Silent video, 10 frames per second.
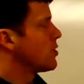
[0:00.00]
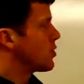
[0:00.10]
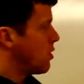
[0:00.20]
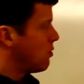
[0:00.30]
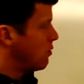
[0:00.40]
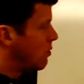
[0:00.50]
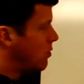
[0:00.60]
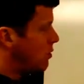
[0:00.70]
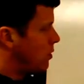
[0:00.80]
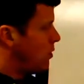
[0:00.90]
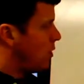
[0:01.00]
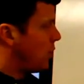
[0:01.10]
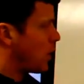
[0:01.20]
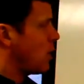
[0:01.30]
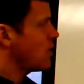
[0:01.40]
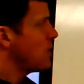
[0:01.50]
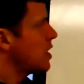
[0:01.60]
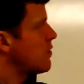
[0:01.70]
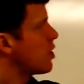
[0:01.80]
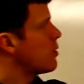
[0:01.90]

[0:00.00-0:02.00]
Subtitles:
So the question that you've got to